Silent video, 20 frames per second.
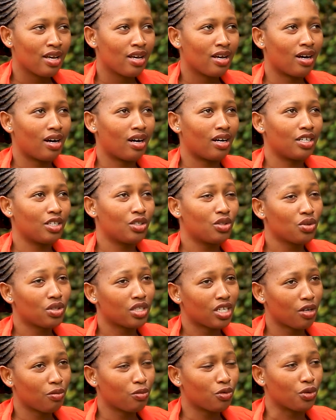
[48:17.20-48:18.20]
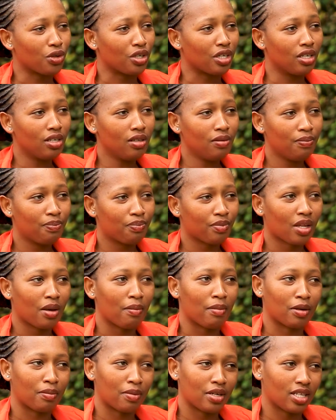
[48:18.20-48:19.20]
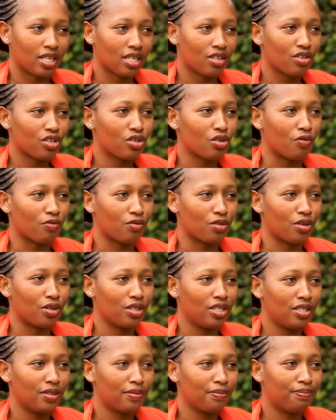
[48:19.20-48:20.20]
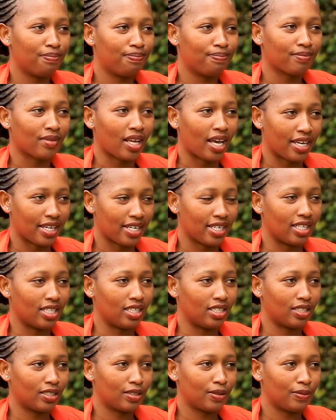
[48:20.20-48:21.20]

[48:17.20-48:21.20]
It took time to heal, but by the grace of God, I healed.